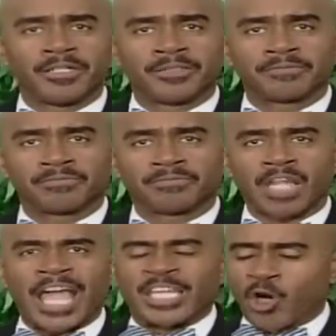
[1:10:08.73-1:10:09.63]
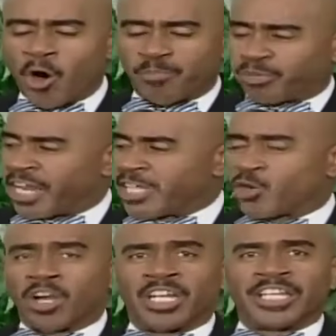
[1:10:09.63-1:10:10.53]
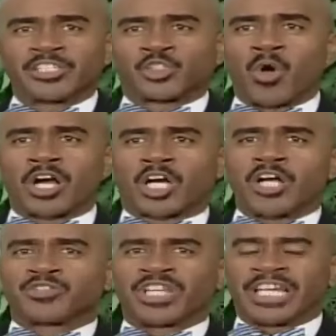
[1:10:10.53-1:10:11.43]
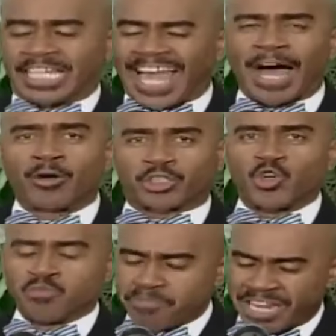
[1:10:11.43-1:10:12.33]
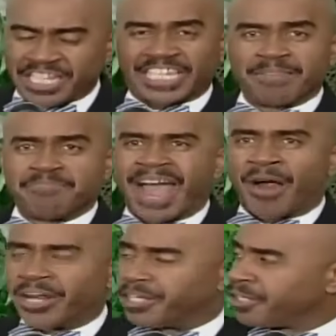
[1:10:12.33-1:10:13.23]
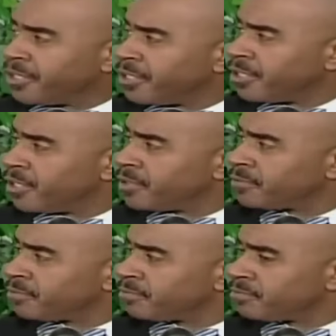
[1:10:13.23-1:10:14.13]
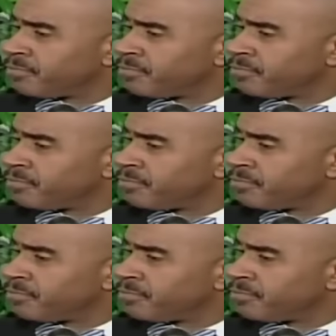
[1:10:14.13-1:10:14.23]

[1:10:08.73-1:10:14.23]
right. How you gonna pledge your allegiance to a country that allowed two men to get married? Amen.